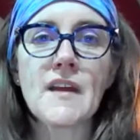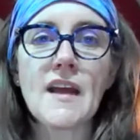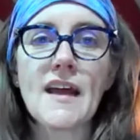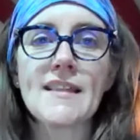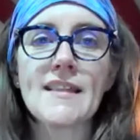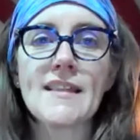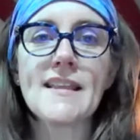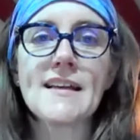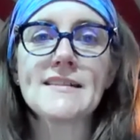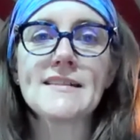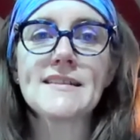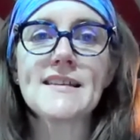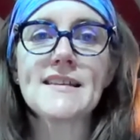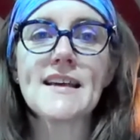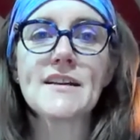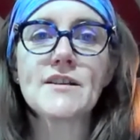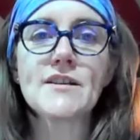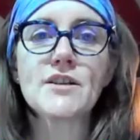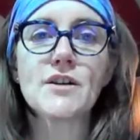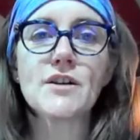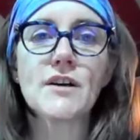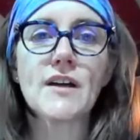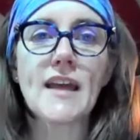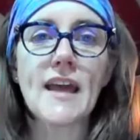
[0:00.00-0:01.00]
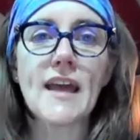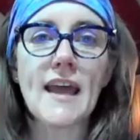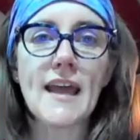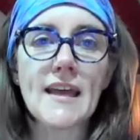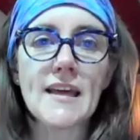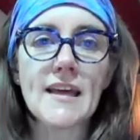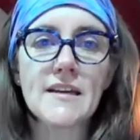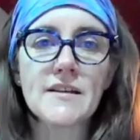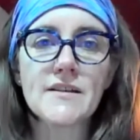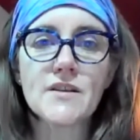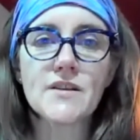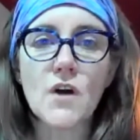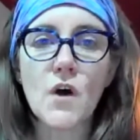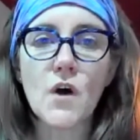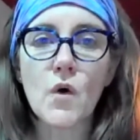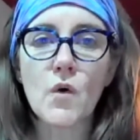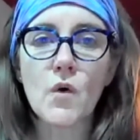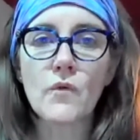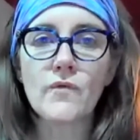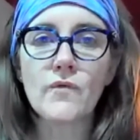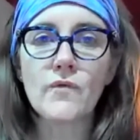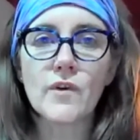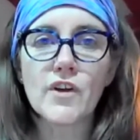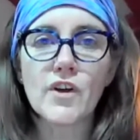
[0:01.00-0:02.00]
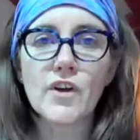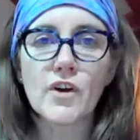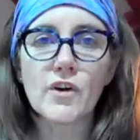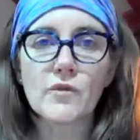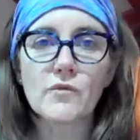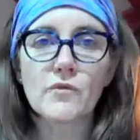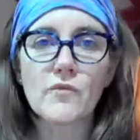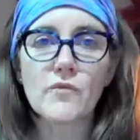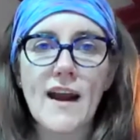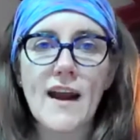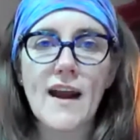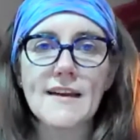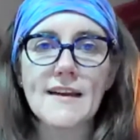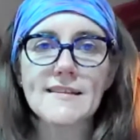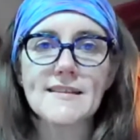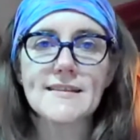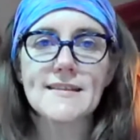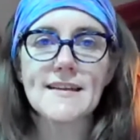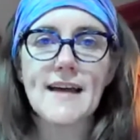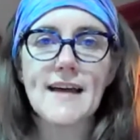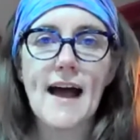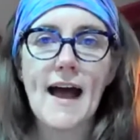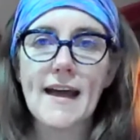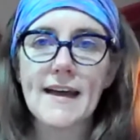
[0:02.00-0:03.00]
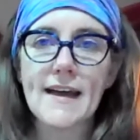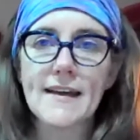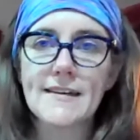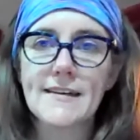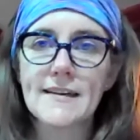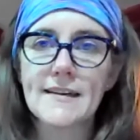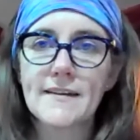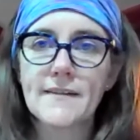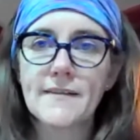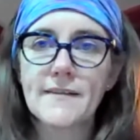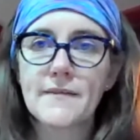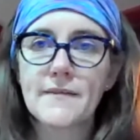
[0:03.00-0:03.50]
And then send your gaze over your right side.